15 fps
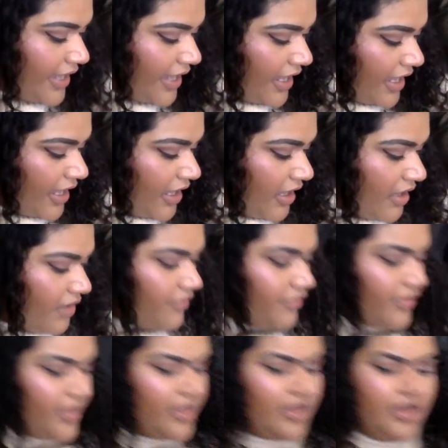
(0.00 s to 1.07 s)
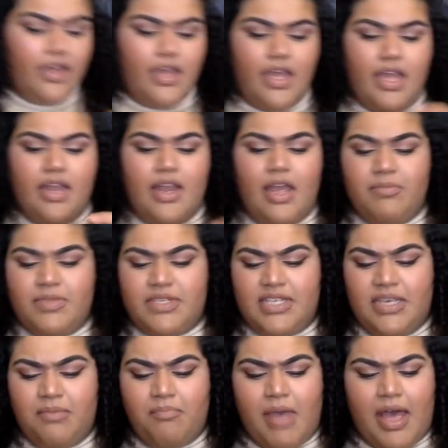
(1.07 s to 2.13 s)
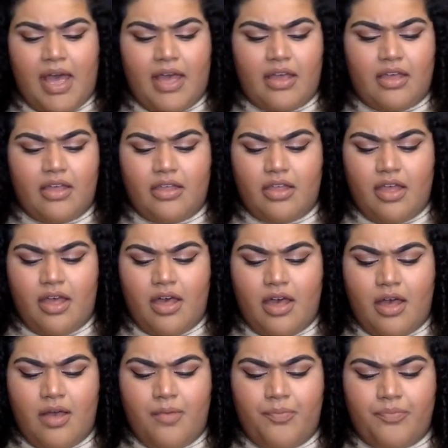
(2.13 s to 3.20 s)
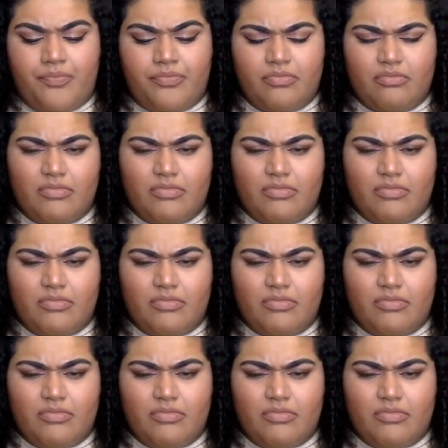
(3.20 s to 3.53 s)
have an empty MAC um,